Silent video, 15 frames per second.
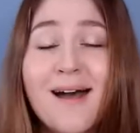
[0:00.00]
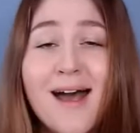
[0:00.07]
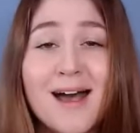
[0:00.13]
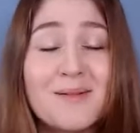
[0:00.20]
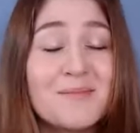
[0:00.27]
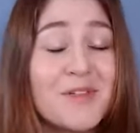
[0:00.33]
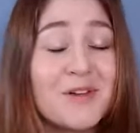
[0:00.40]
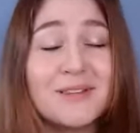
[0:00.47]

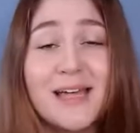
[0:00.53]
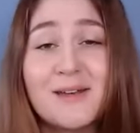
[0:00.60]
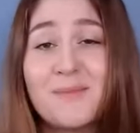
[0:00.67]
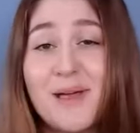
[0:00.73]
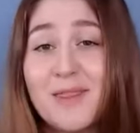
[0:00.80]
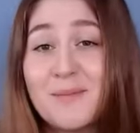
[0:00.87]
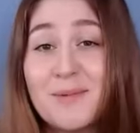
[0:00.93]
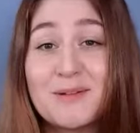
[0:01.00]
They're led
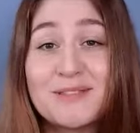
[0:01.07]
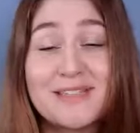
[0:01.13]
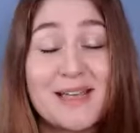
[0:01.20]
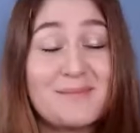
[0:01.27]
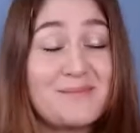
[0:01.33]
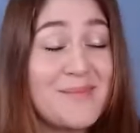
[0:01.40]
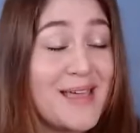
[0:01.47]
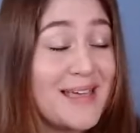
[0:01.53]
by the most
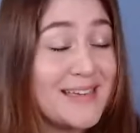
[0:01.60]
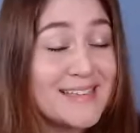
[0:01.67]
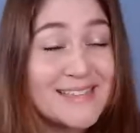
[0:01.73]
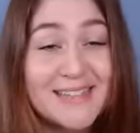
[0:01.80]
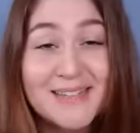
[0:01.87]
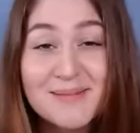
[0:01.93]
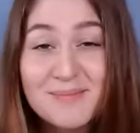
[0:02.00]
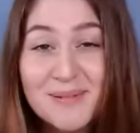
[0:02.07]

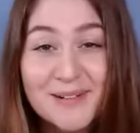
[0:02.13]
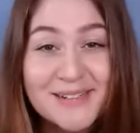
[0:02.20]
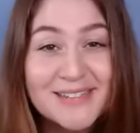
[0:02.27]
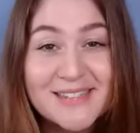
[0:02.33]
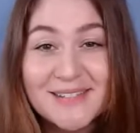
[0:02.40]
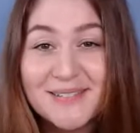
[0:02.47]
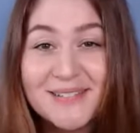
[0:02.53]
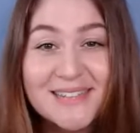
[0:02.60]
amazing
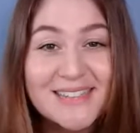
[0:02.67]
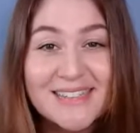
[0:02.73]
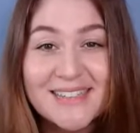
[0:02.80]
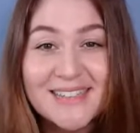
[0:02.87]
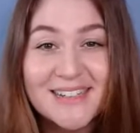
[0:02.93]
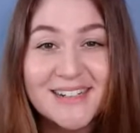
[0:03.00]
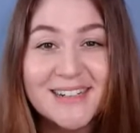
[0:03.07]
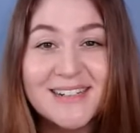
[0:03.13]
preschool
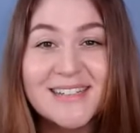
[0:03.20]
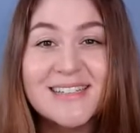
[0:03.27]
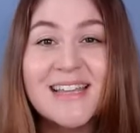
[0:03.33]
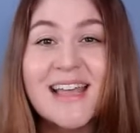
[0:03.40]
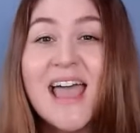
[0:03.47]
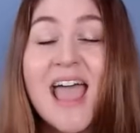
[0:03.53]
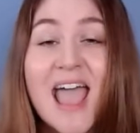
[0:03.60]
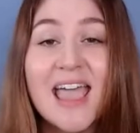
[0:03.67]
teachers,
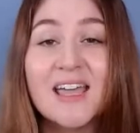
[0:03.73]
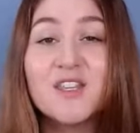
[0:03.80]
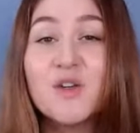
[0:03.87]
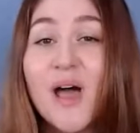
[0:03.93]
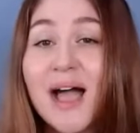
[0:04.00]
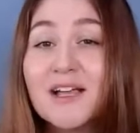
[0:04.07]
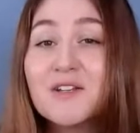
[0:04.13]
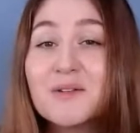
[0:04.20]
and you
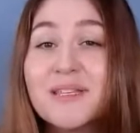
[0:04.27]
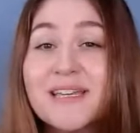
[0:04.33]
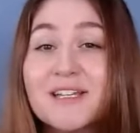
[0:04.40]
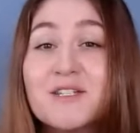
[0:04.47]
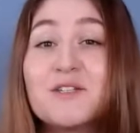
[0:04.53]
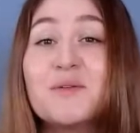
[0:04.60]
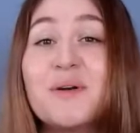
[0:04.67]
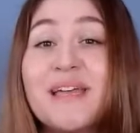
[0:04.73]
actually
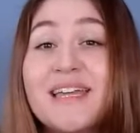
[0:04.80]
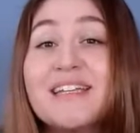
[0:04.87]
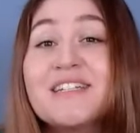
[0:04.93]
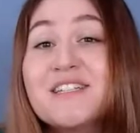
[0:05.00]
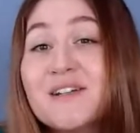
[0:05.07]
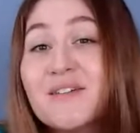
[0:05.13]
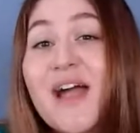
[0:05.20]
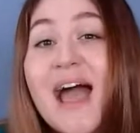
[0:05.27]
get to
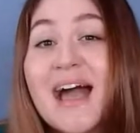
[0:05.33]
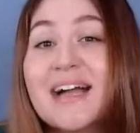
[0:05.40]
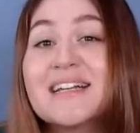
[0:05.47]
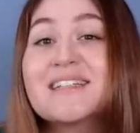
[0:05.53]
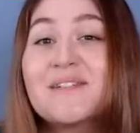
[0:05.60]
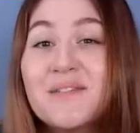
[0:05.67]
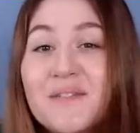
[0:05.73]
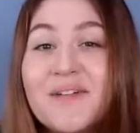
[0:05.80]

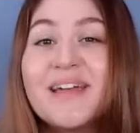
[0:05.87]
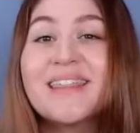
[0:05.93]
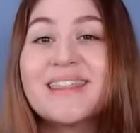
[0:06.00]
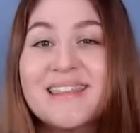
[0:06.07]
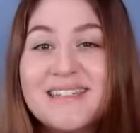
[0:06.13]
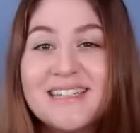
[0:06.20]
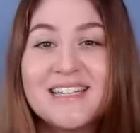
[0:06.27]
interact with the